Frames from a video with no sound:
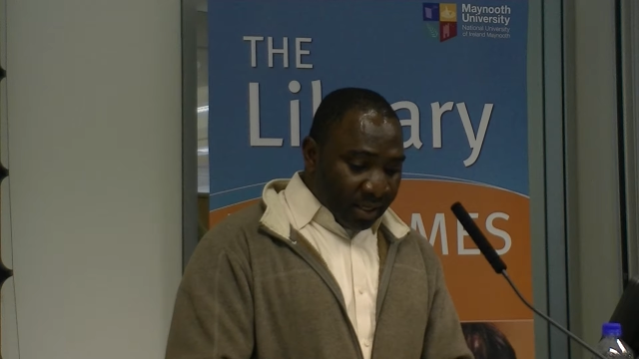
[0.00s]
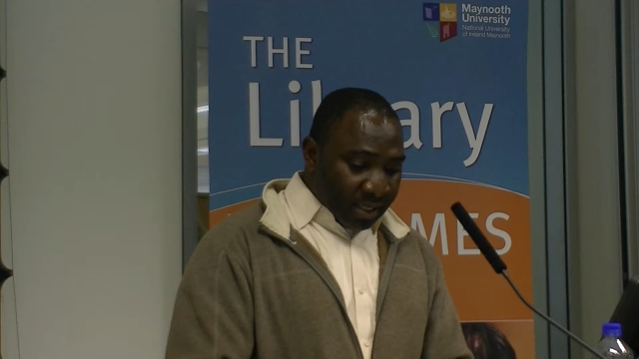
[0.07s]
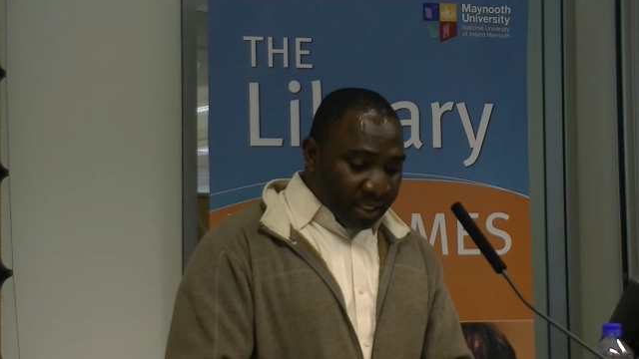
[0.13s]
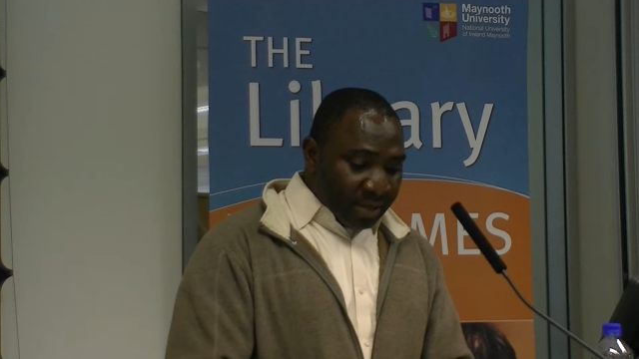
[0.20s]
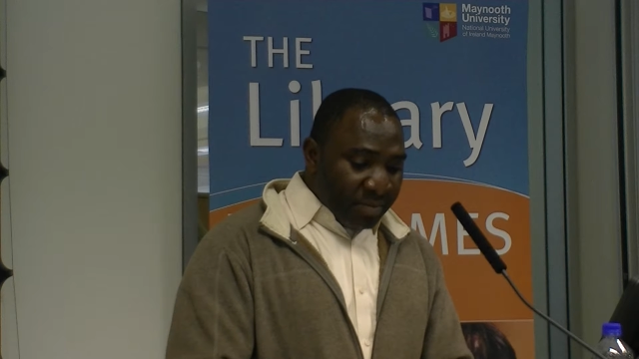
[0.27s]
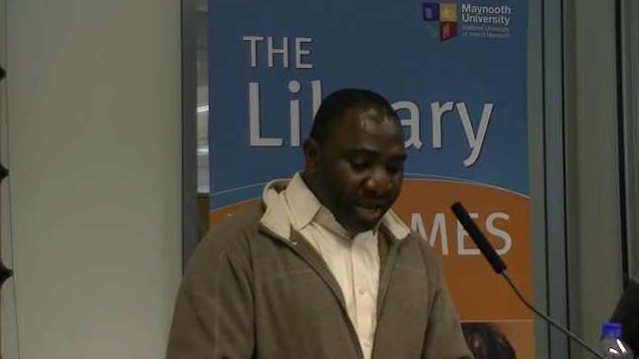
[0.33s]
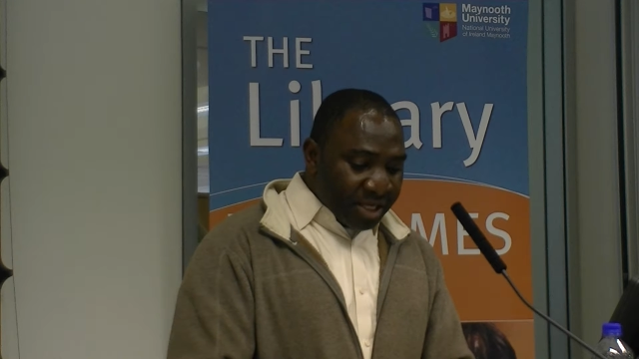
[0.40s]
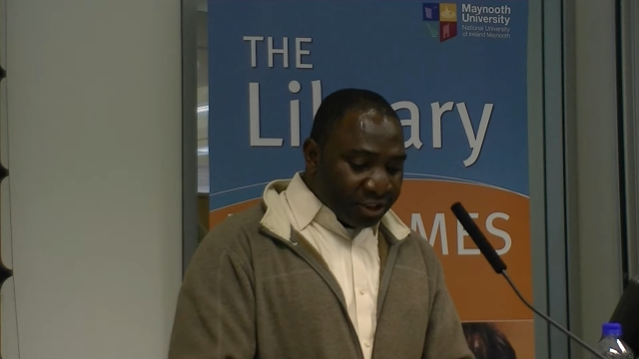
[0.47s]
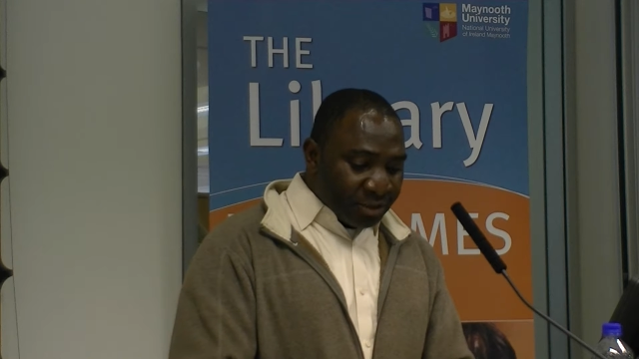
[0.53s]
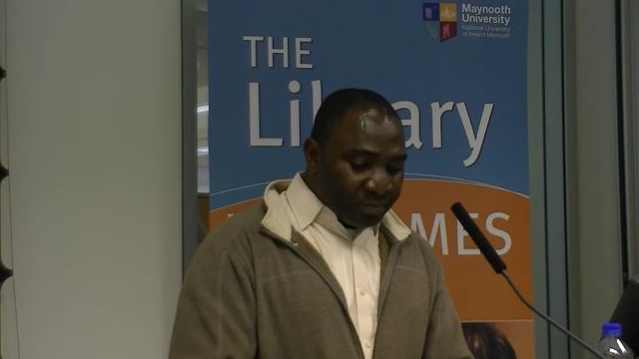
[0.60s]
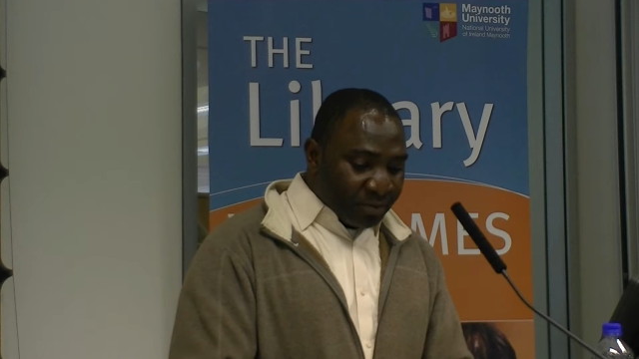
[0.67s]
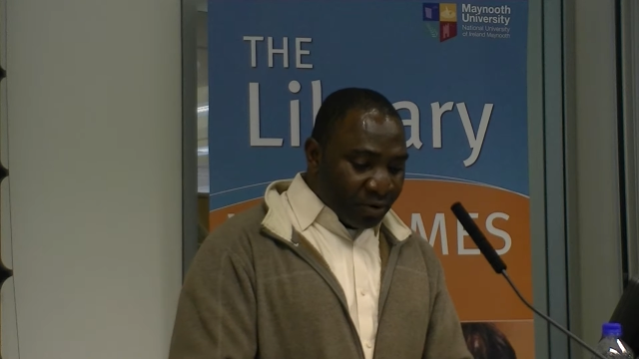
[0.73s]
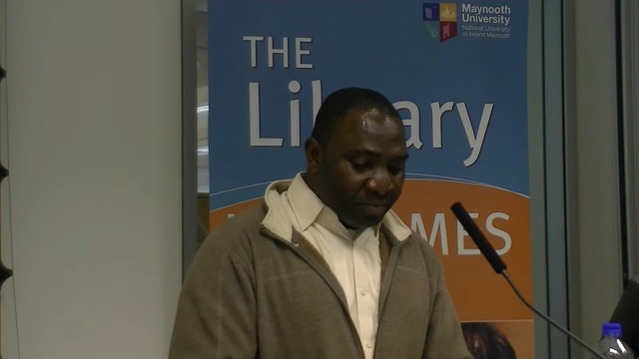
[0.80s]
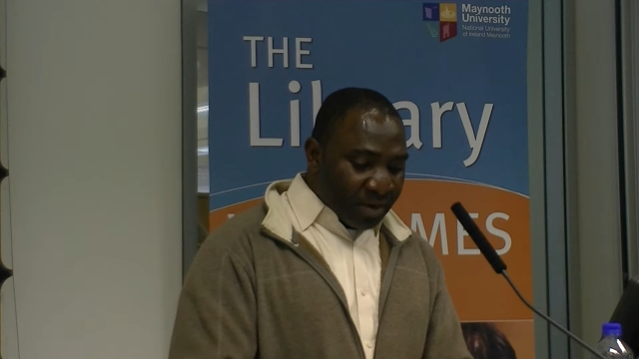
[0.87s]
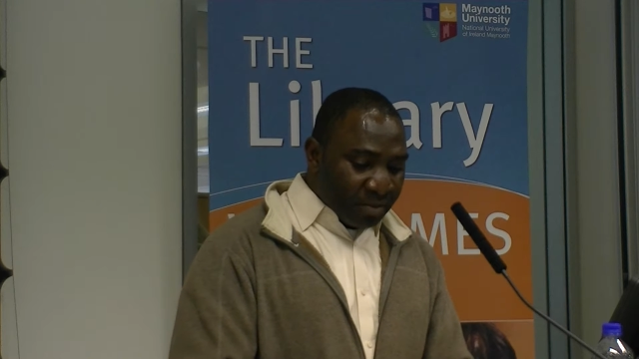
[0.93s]
The major
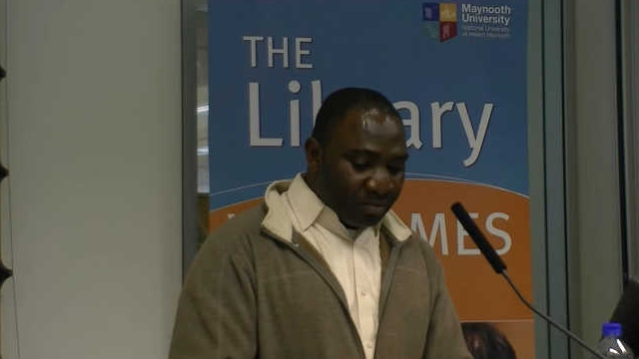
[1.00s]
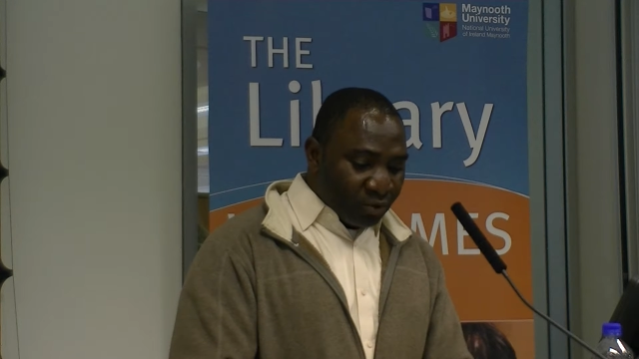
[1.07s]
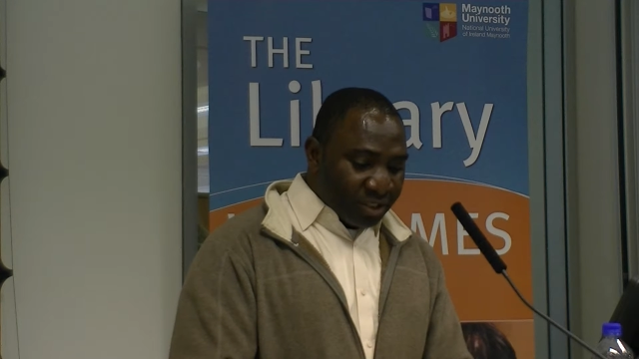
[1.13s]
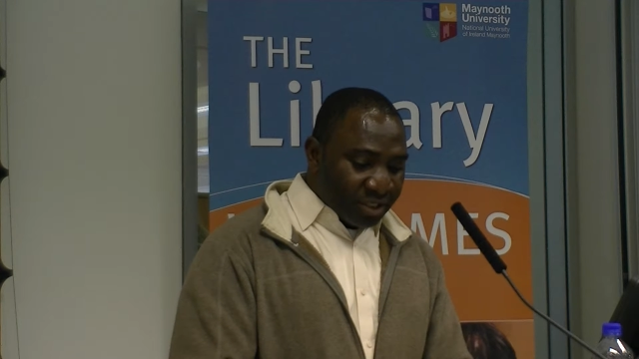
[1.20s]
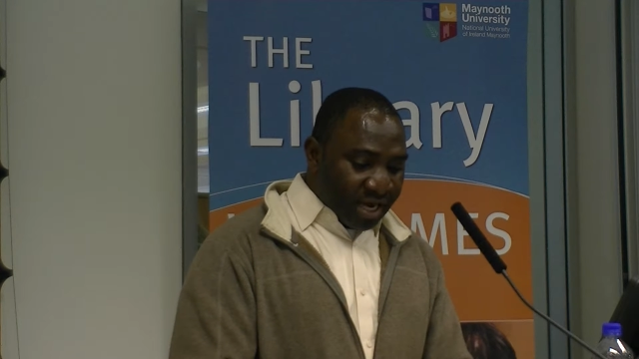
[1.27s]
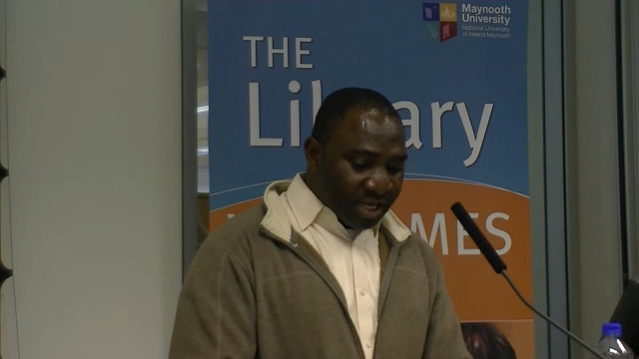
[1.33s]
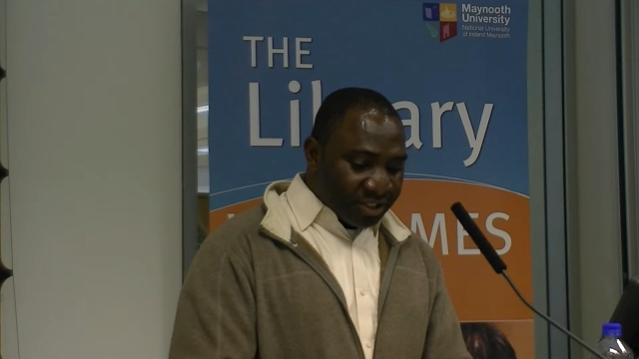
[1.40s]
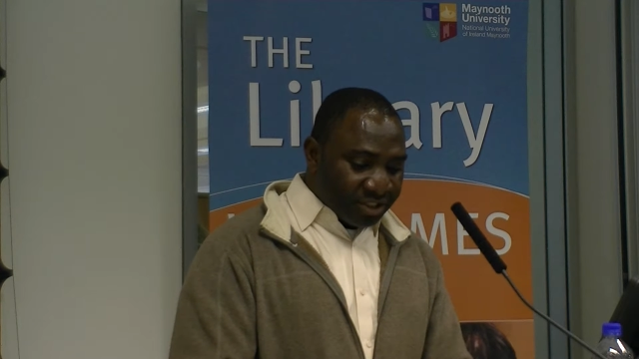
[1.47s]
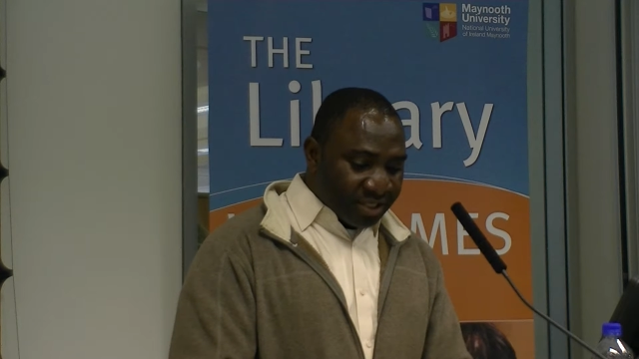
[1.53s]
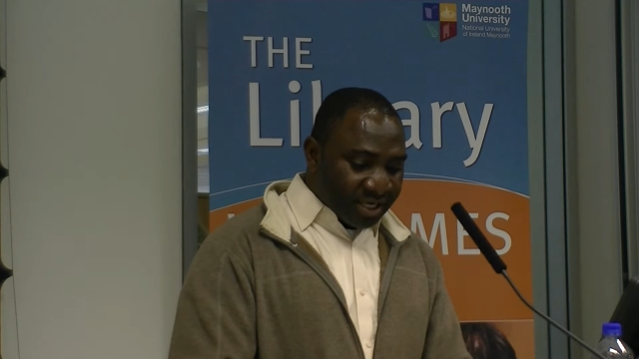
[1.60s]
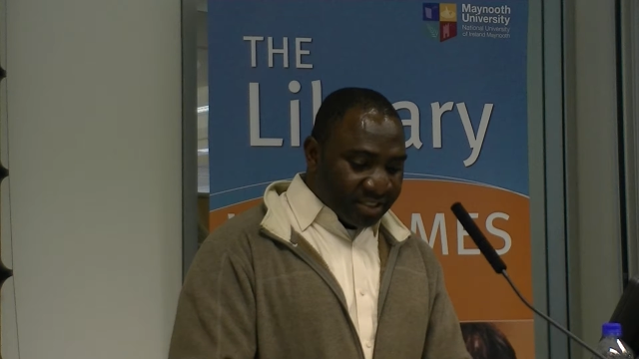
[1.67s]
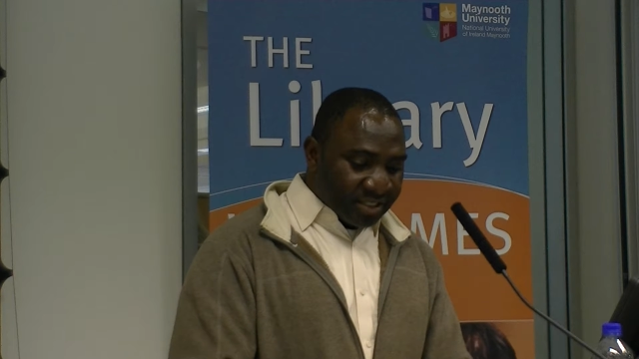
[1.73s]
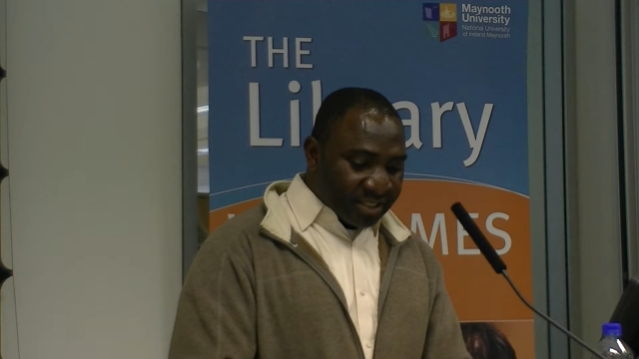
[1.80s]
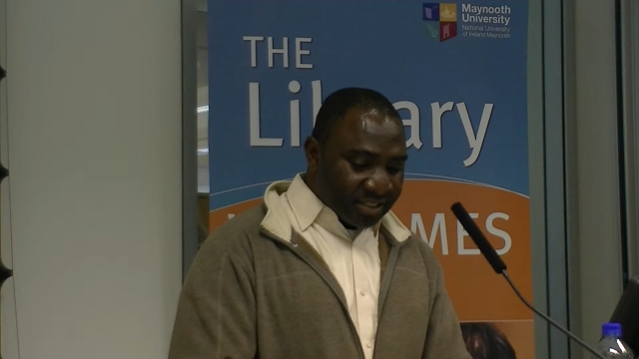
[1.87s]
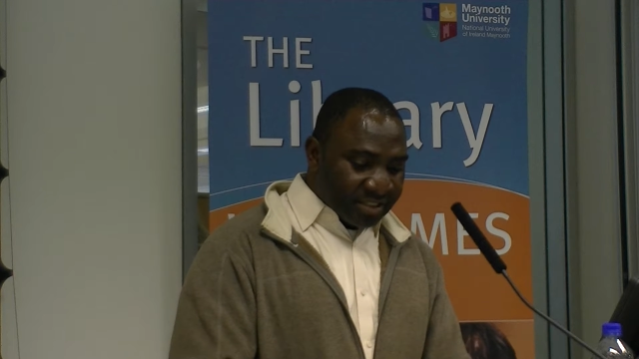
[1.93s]
problem with Nigeria
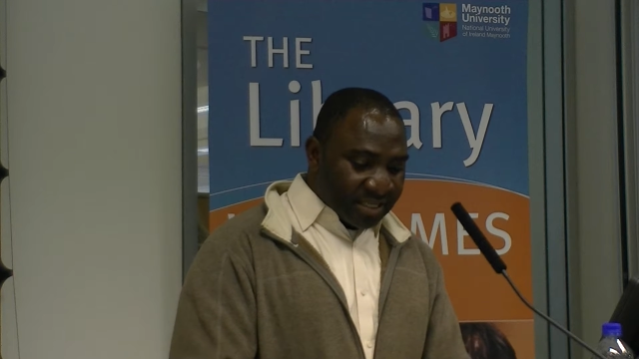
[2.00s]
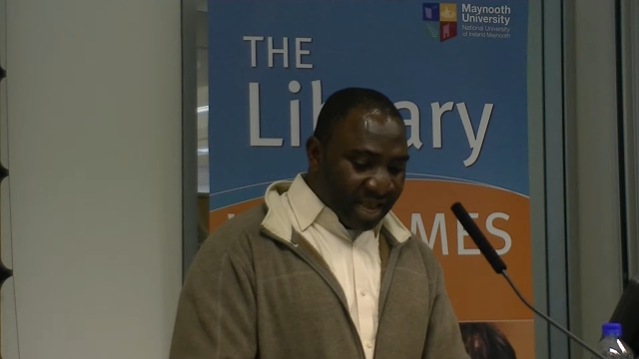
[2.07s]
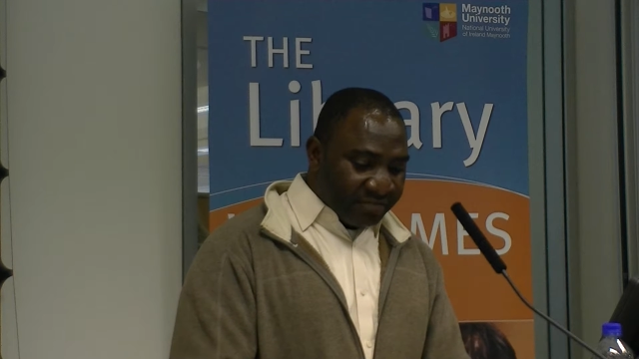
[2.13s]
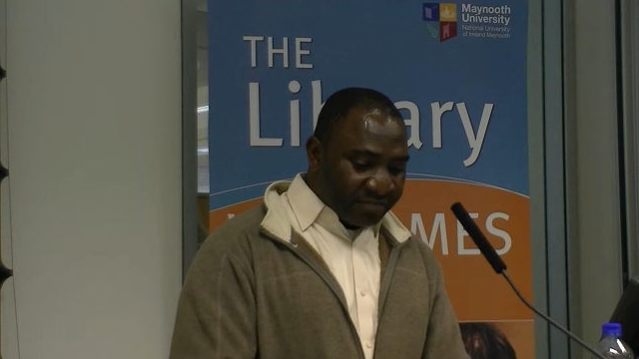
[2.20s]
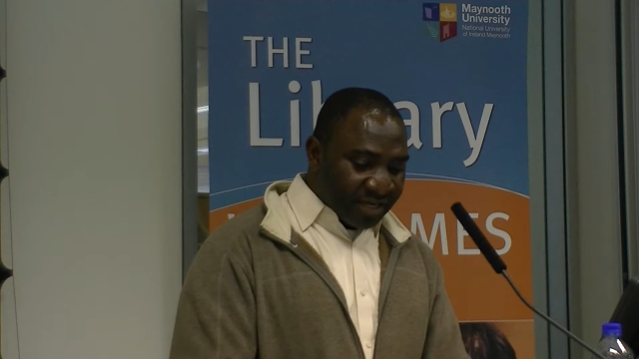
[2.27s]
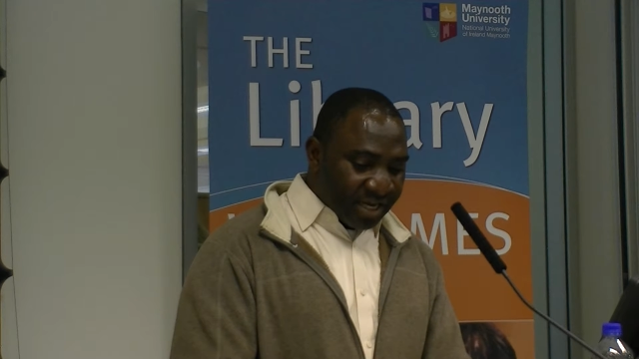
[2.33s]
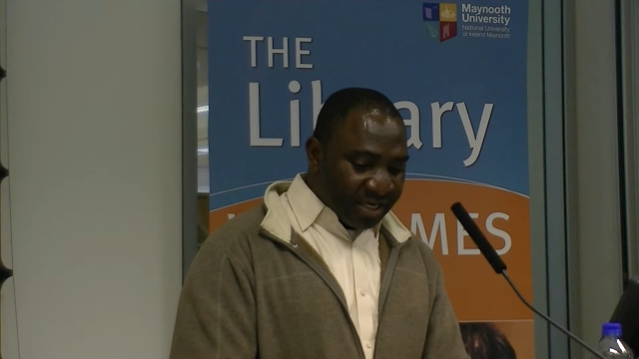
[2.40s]
since after